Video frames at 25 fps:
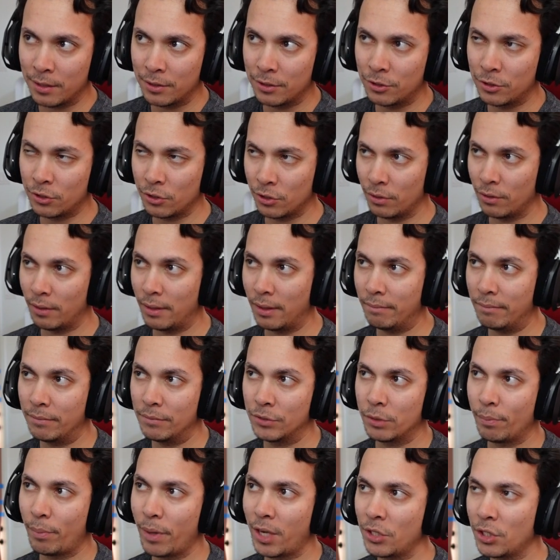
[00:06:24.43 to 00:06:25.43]
So
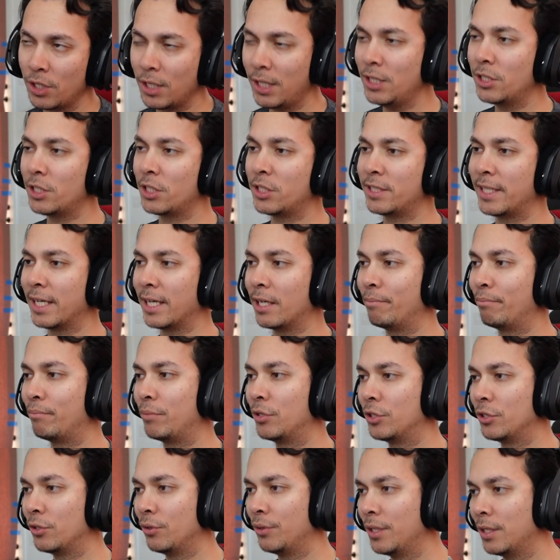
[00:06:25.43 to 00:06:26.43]
surprisingly, he's the second
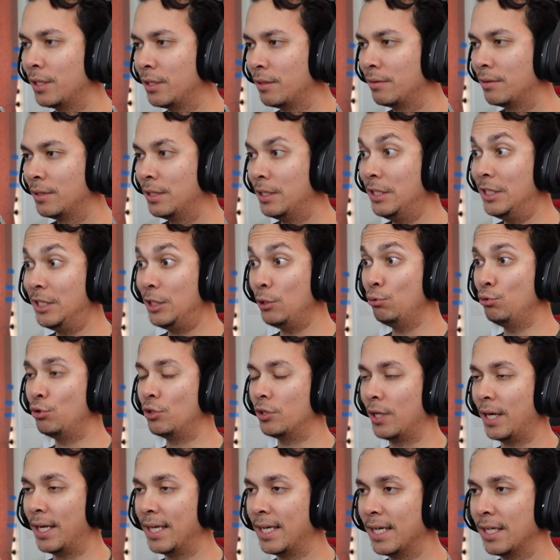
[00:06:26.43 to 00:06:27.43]
persona
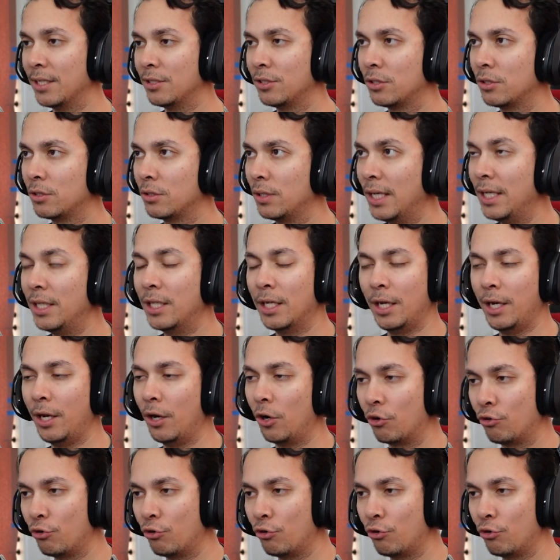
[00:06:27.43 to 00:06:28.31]
user, I guess, in the inner